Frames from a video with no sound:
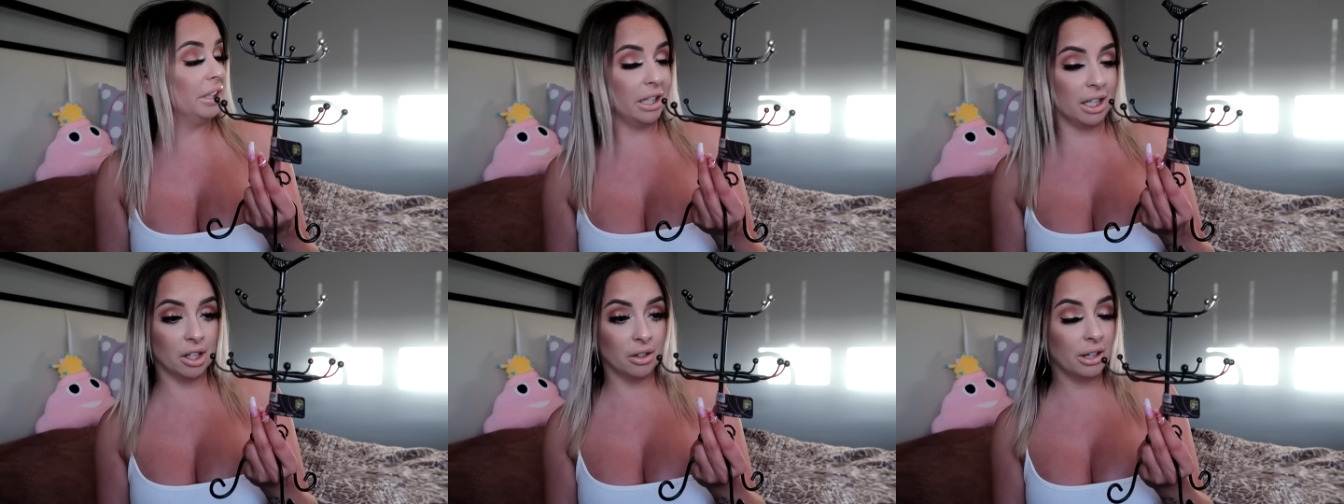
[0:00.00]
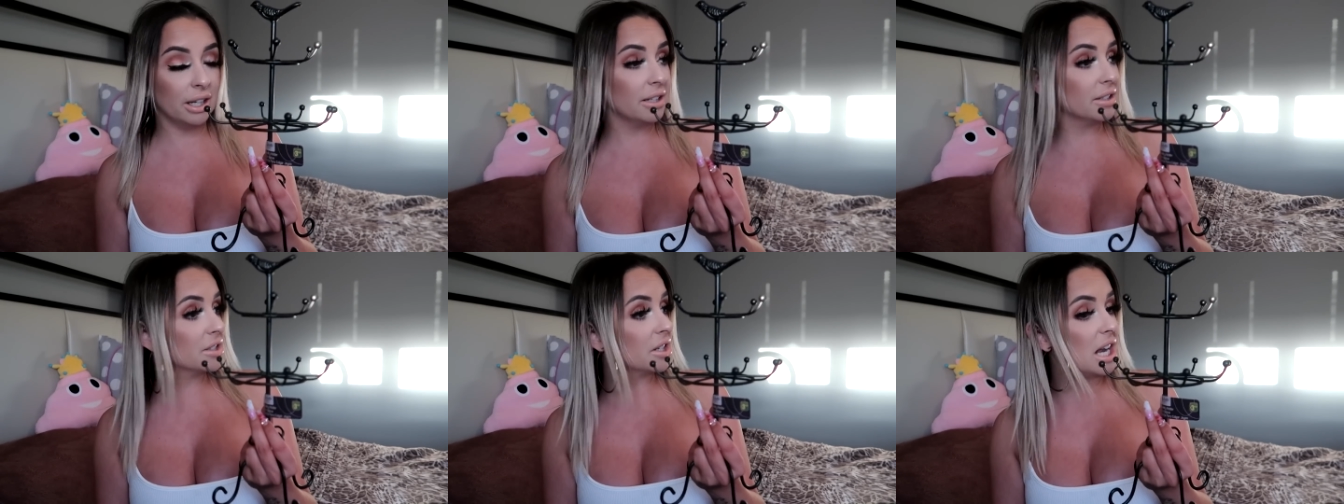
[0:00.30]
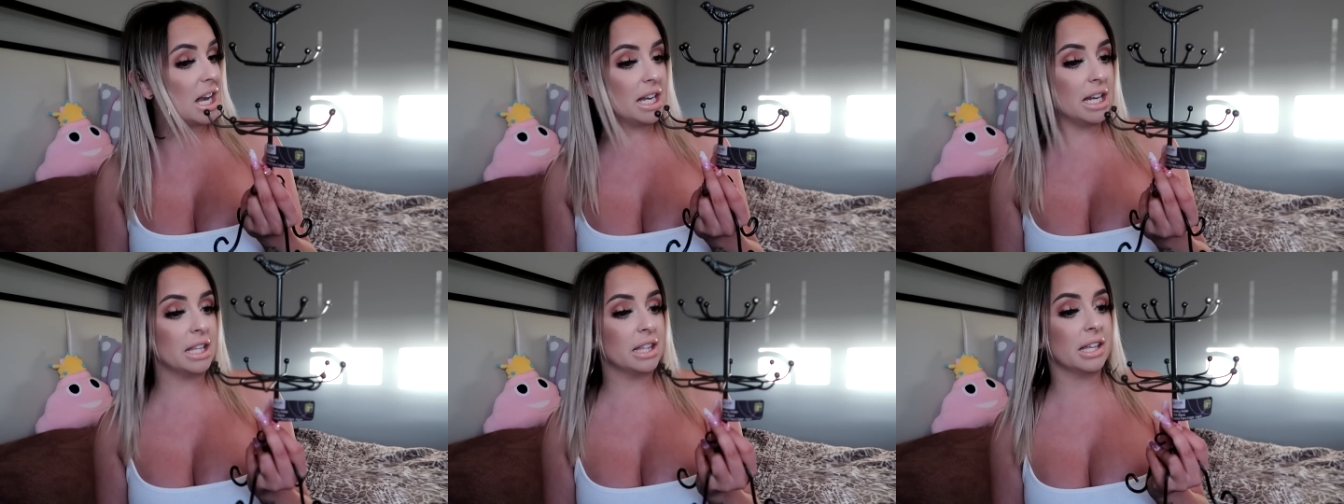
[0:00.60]
earrings or
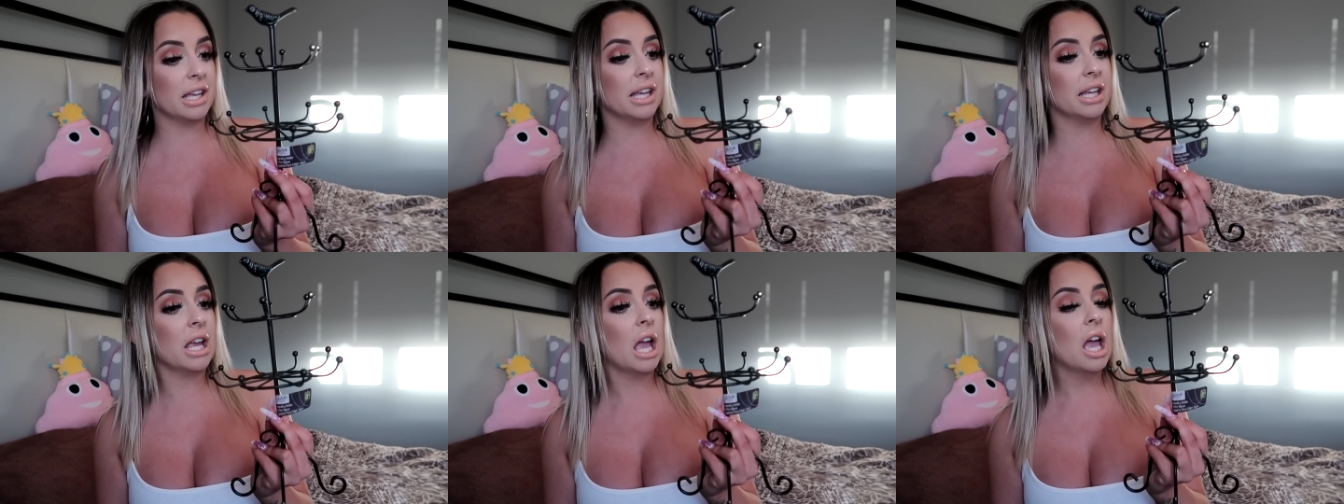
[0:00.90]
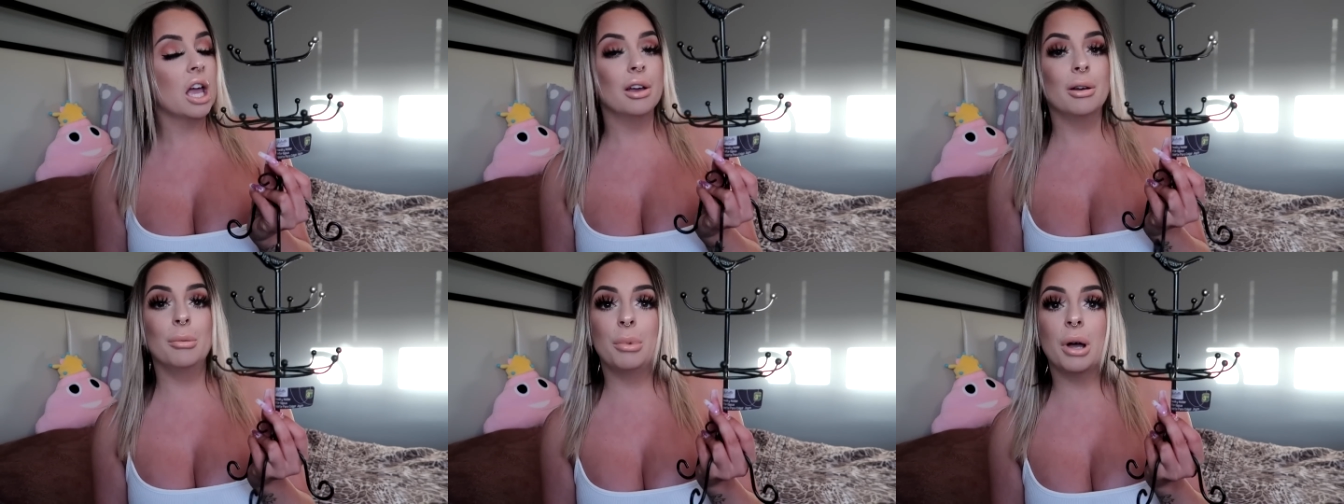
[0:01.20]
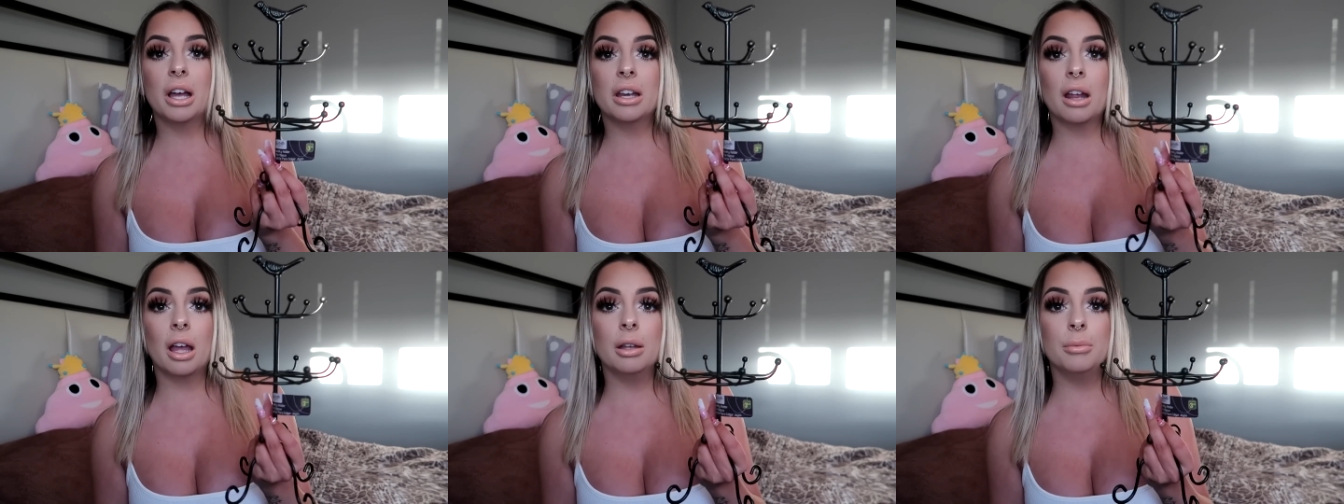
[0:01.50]
anything,
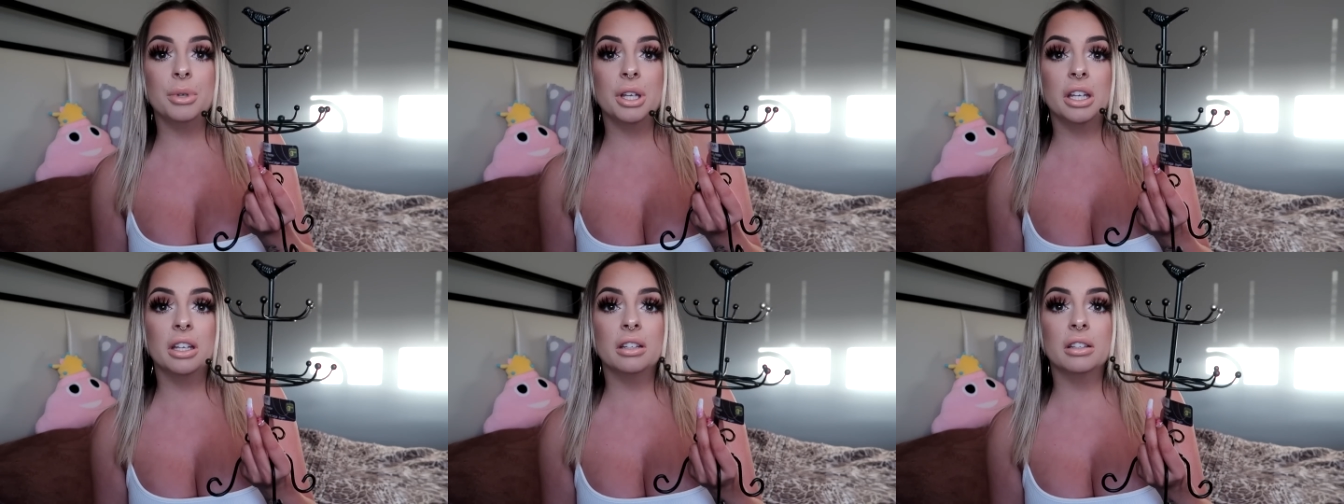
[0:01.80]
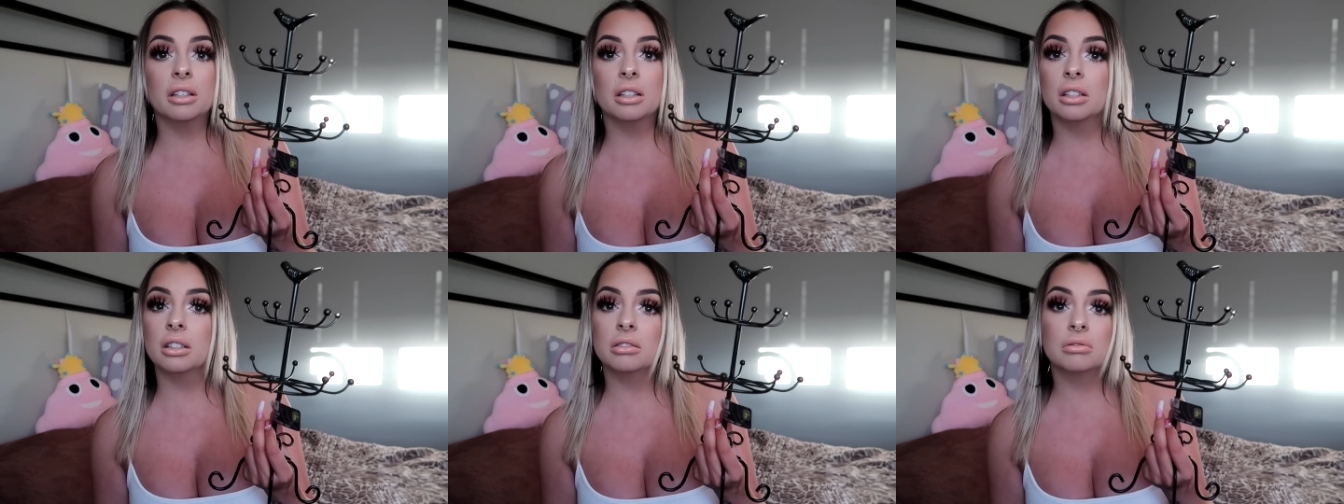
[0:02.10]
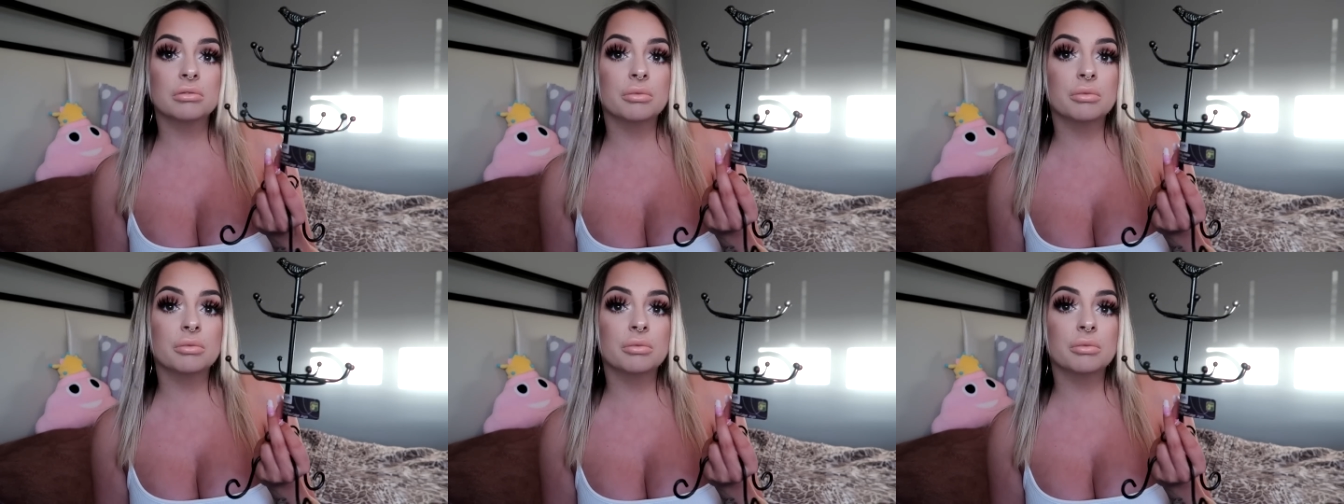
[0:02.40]
but I mean,